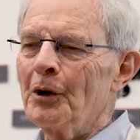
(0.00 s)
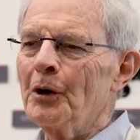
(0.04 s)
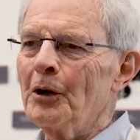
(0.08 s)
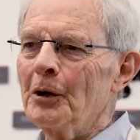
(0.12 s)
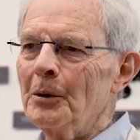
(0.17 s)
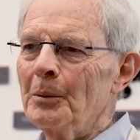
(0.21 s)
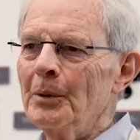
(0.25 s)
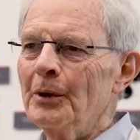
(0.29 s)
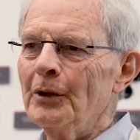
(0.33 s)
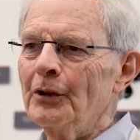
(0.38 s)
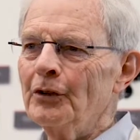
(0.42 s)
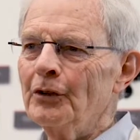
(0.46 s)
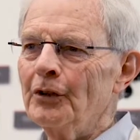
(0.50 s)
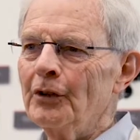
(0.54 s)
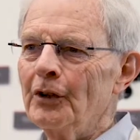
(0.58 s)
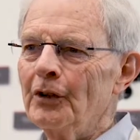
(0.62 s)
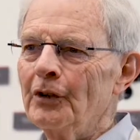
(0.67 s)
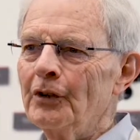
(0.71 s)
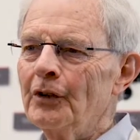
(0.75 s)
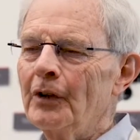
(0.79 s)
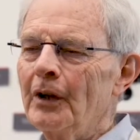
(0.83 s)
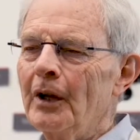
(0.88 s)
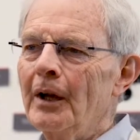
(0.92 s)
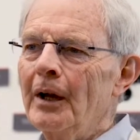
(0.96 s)
core
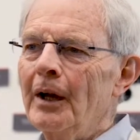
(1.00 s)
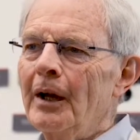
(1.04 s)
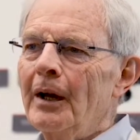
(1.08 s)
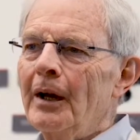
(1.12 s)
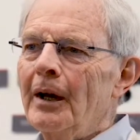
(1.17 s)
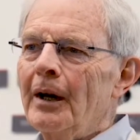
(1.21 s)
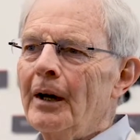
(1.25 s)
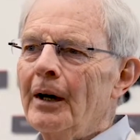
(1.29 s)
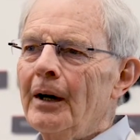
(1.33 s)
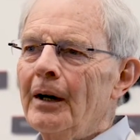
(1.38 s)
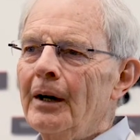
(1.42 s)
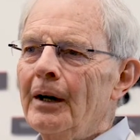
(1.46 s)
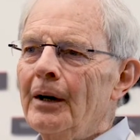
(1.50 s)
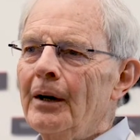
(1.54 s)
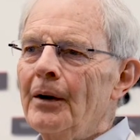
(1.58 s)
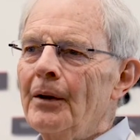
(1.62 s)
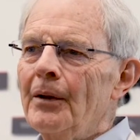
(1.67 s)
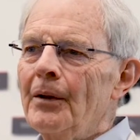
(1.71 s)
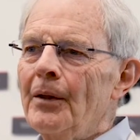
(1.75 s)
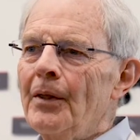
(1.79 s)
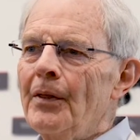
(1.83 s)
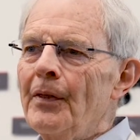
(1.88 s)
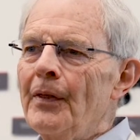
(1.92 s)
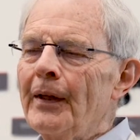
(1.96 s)
business.
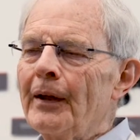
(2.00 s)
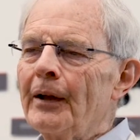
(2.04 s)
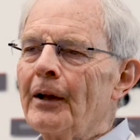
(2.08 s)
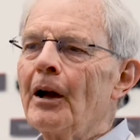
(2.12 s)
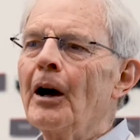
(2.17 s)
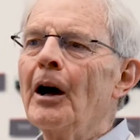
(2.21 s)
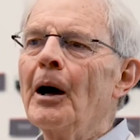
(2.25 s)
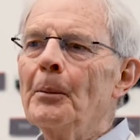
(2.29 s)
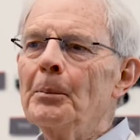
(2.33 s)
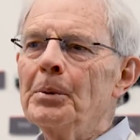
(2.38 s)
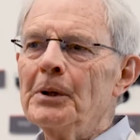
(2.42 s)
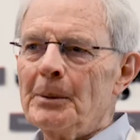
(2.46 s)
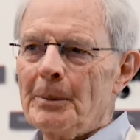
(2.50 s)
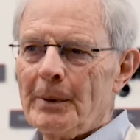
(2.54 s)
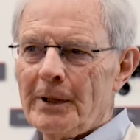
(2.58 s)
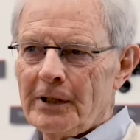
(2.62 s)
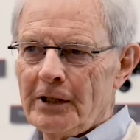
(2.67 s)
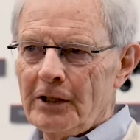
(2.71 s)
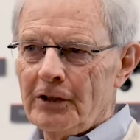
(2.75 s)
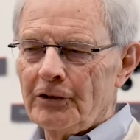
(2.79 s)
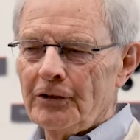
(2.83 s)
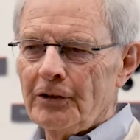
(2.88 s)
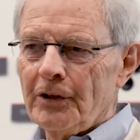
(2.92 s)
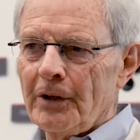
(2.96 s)
Uh, they complement
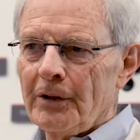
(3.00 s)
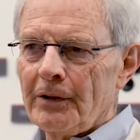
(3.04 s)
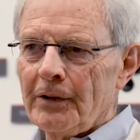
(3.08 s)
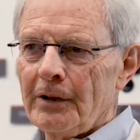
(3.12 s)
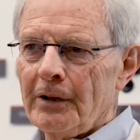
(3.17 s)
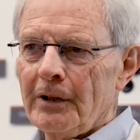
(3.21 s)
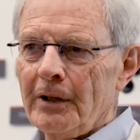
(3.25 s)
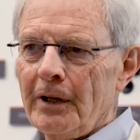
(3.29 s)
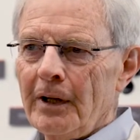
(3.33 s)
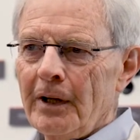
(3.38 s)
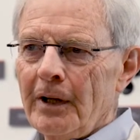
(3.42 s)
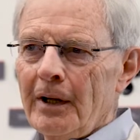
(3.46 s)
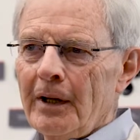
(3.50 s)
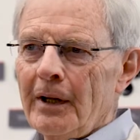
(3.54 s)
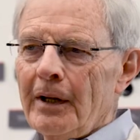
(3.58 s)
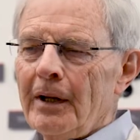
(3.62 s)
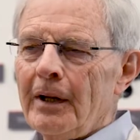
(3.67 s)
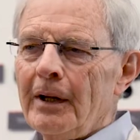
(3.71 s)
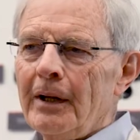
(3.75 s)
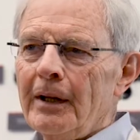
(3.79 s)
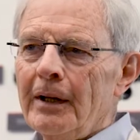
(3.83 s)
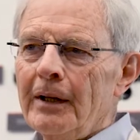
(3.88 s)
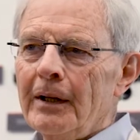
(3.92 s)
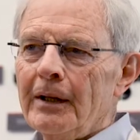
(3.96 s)
each other.
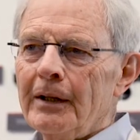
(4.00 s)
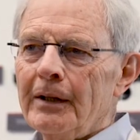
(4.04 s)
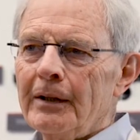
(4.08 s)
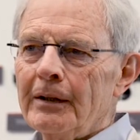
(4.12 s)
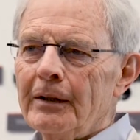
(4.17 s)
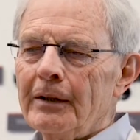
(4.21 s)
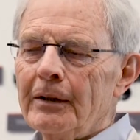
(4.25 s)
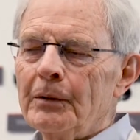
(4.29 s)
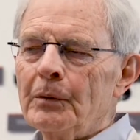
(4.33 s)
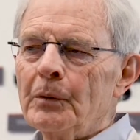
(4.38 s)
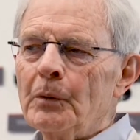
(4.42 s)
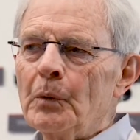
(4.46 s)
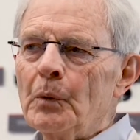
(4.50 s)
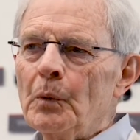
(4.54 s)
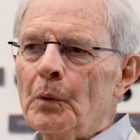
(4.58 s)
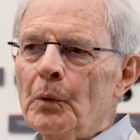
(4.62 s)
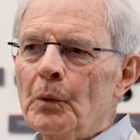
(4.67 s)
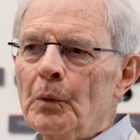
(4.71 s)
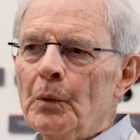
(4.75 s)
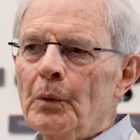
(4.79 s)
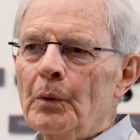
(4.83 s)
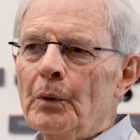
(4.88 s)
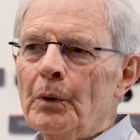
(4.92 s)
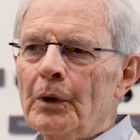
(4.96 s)
And
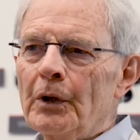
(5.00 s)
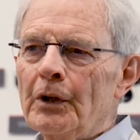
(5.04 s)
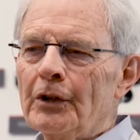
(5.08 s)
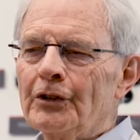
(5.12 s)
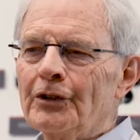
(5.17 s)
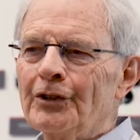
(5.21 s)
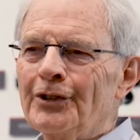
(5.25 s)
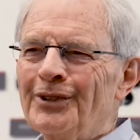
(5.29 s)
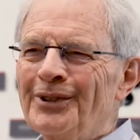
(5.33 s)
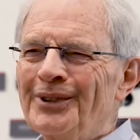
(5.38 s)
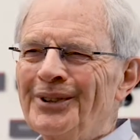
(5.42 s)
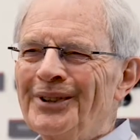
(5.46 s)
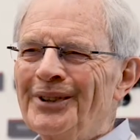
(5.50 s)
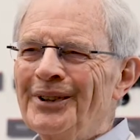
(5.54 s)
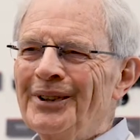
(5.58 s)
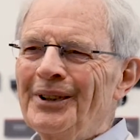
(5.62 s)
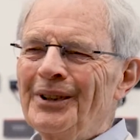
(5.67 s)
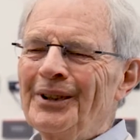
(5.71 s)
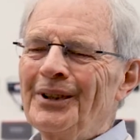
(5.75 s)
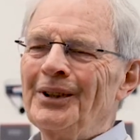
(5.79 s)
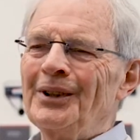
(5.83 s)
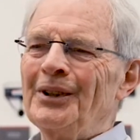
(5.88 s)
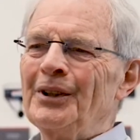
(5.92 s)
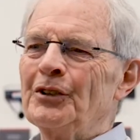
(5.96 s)
it's,
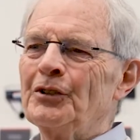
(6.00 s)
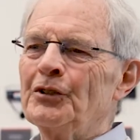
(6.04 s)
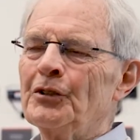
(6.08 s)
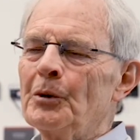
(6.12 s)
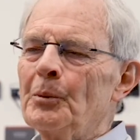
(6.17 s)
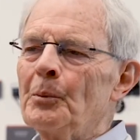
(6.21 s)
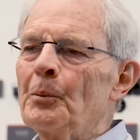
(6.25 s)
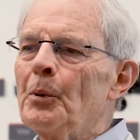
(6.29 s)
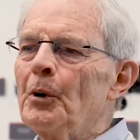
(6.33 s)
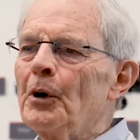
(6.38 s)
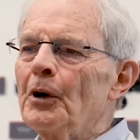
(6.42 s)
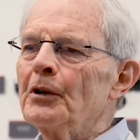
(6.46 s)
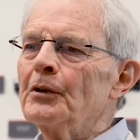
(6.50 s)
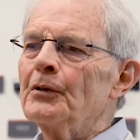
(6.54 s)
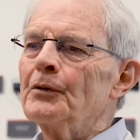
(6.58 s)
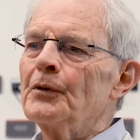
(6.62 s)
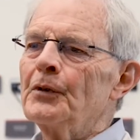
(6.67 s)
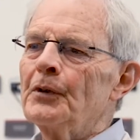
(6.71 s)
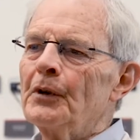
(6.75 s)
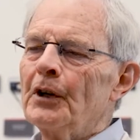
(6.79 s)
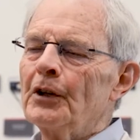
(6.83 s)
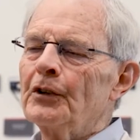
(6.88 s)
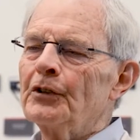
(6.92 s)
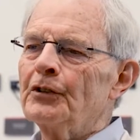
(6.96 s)
it's important
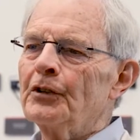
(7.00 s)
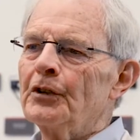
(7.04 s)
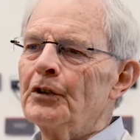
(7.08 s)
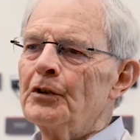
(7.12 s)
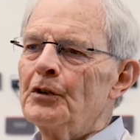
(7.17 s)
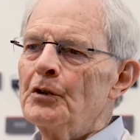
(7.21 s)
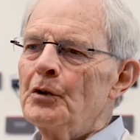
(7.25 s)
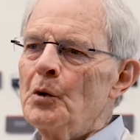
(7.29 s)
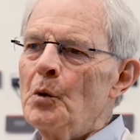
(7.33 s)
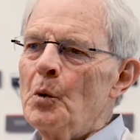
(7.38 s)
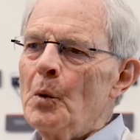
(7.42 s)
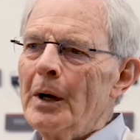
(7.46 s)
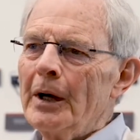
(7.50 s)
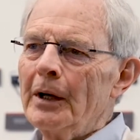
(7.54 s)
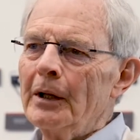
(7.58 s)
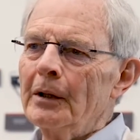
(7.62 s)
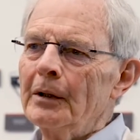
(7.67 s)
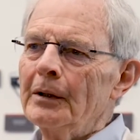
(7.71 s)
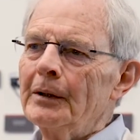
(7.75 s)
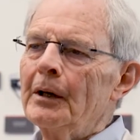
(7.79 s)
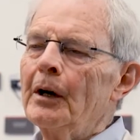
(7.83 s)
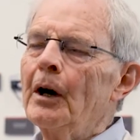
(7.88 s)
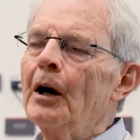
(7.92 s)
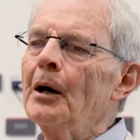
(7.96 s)
for us to do
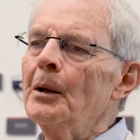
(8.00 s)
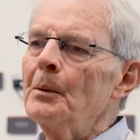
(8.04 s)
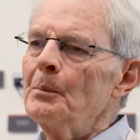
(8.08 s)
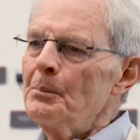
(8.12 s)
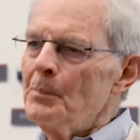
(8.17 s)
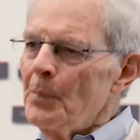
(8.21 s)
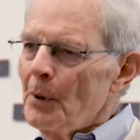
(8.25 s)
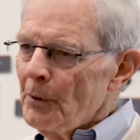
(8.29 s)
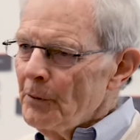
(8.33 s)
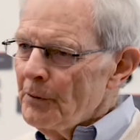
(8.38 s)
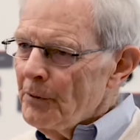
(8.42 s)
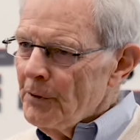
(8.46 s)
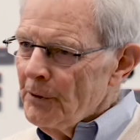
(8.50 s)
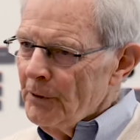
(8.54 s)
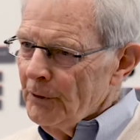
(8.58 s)
well on both of